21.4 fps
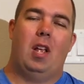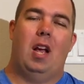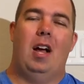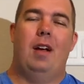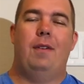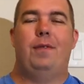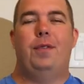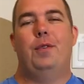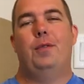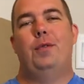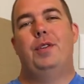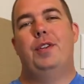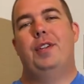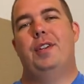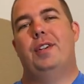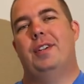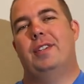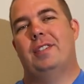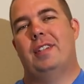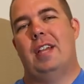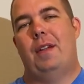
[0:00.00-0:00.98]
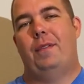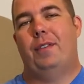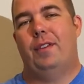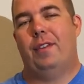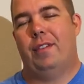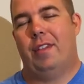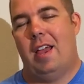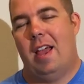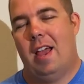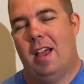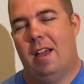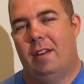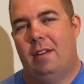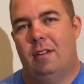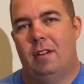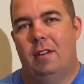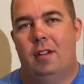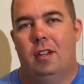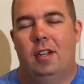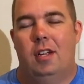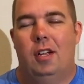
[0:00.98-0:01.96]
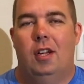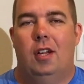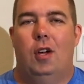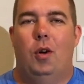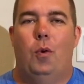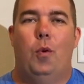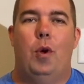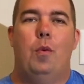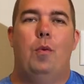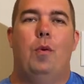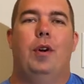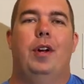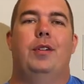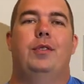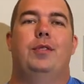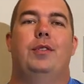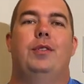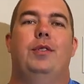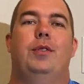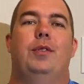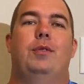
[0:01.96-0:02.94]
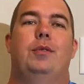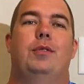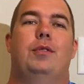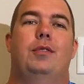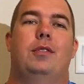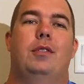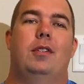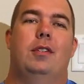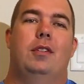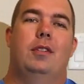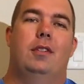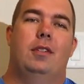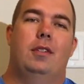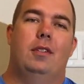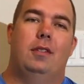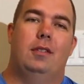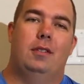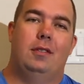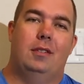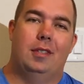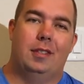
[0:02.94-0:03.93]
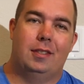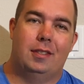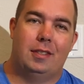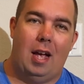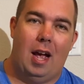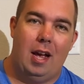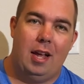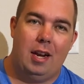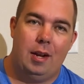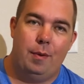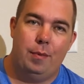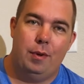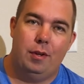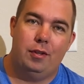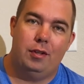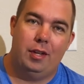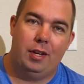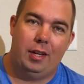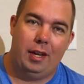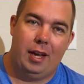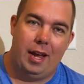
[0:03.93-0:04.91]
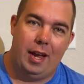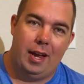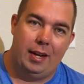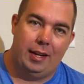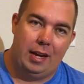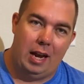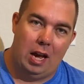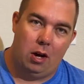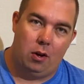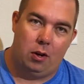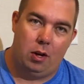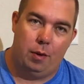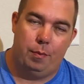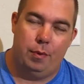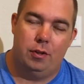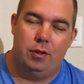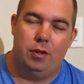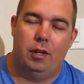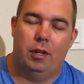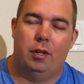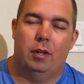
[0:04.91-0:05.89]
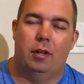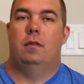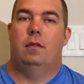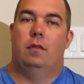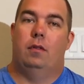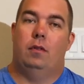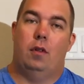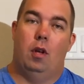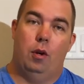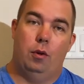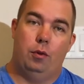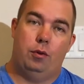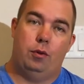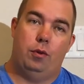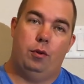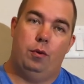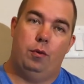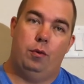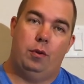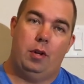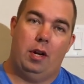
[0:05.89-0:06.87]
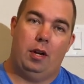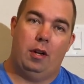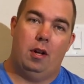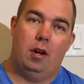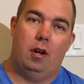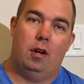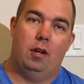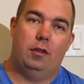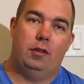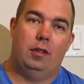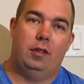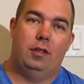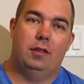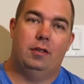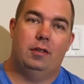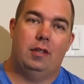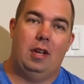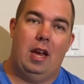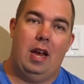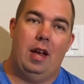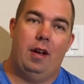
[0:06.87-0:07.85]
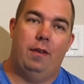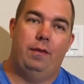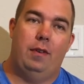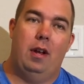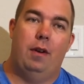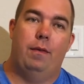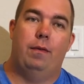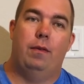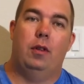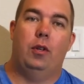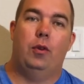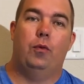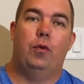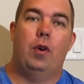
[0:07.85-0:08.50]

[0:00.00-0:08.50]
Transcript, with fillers: a few years after that, we were introduced to side imaging and down imaging. Those two technologies have definitely